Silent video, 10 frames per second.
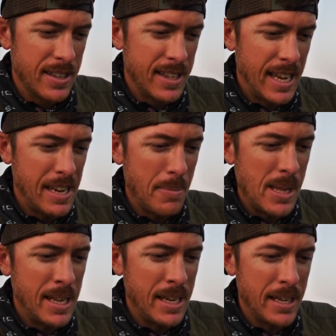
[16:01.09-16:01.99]

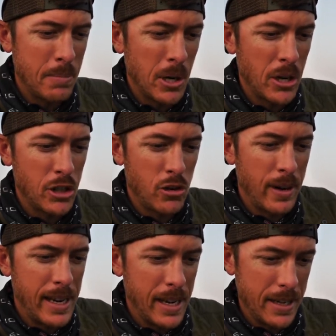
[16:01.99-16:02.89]
thiamine
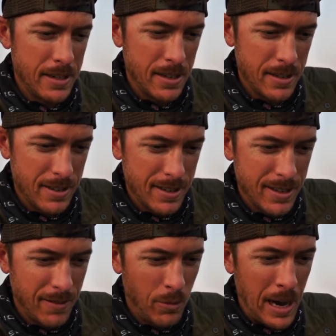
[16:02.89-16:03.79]
monotriate,
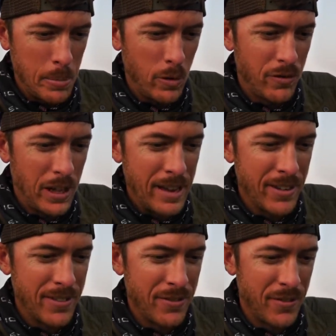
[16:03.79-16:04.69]

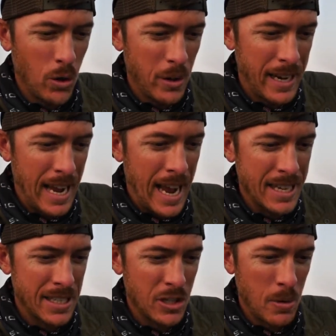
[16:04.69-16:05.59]
riboflavin, folic
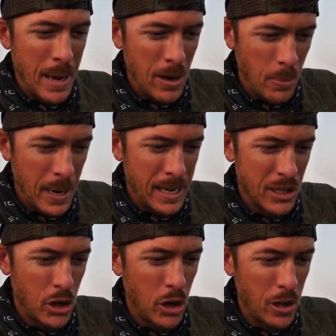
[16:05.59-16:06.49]
acid, tomato
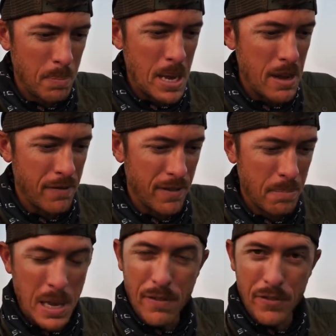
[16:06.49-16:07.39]
paste, cooked beef,
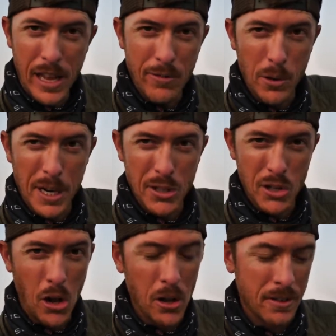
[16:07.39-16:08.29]
beef flavoring, and
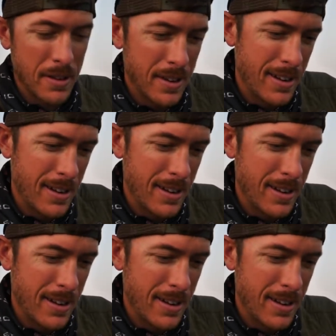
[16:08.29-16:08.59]
salt.